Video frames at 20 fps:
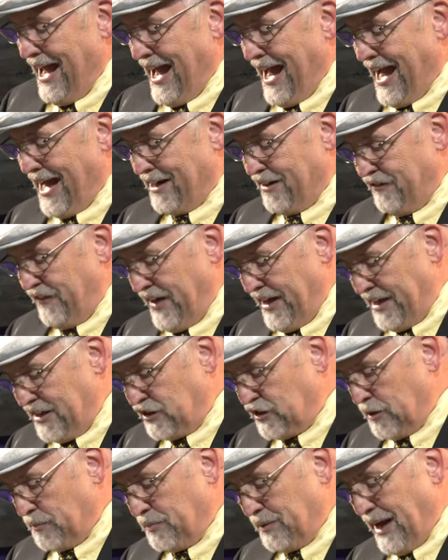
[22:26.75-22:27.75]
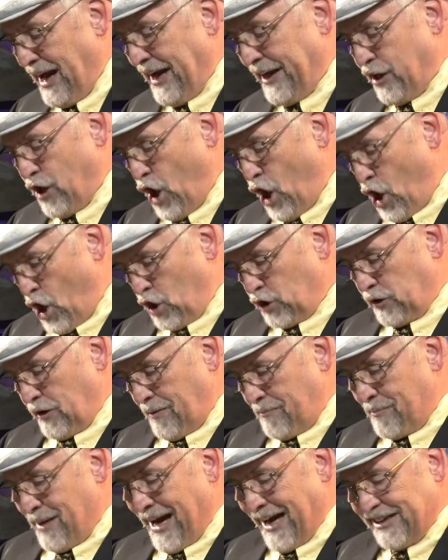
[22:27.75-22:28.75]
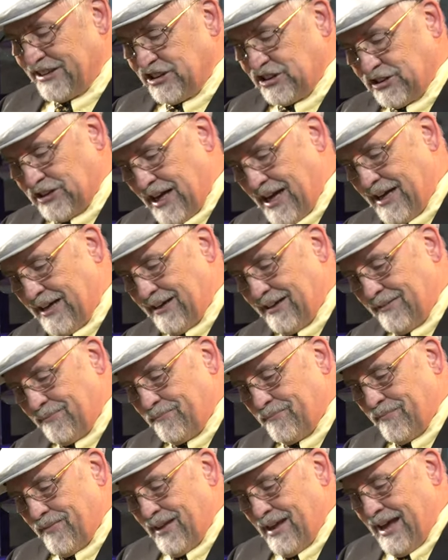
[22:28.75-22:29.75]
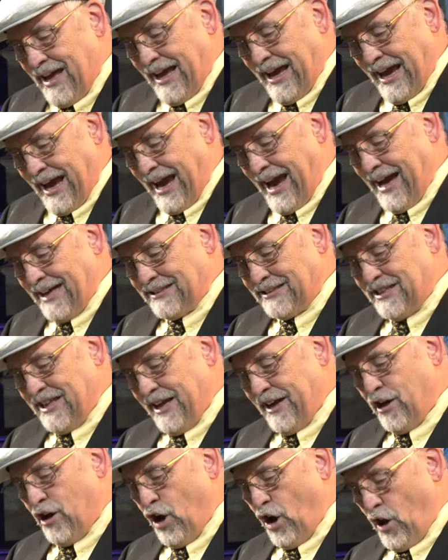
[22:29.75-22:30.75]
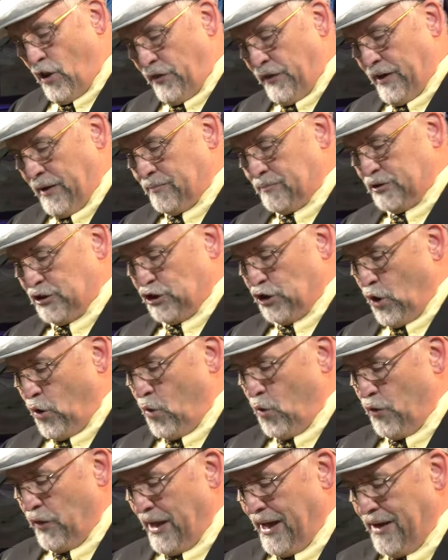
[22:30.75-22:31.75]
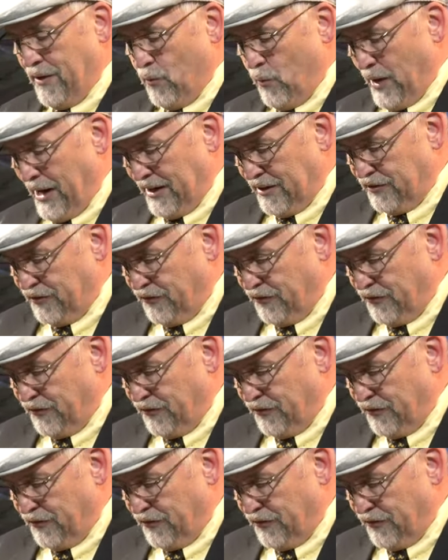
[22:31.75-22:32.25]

Out of Egypt, I called my son. As they called them, so they went